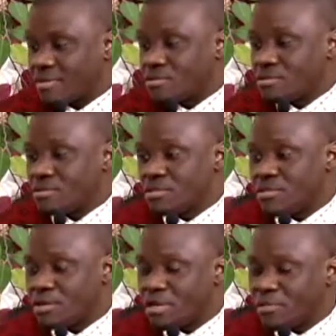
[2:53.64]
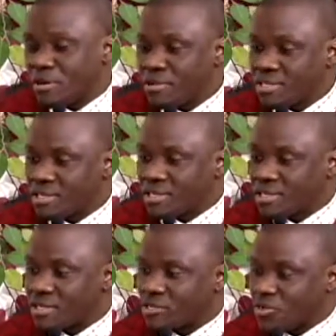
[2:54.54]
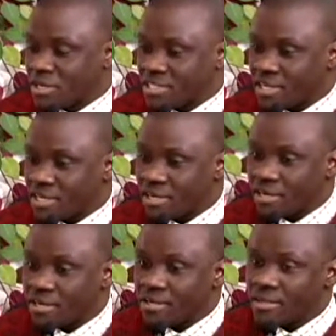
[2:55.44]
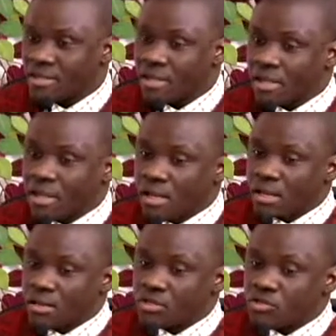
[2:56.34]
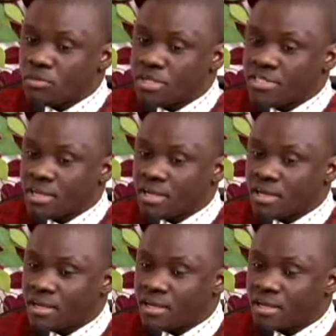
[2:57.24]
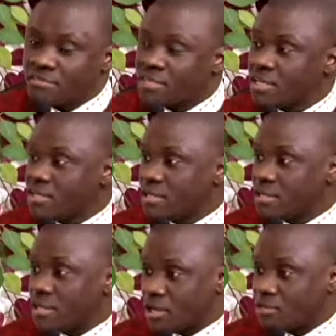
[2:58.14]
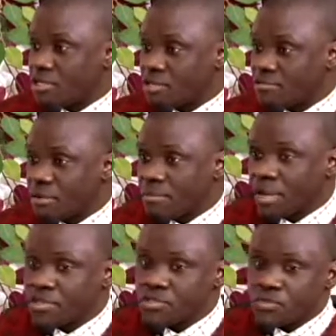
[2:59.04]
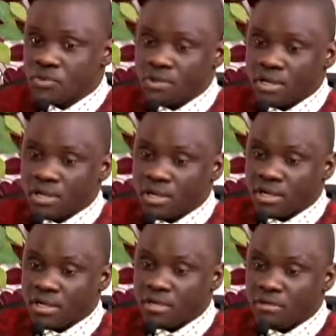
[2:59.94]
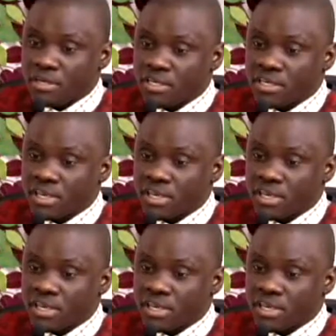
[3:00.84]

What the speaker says: to talk about Thomas Sankara. Thomas Sankara, after he graduated from high school, he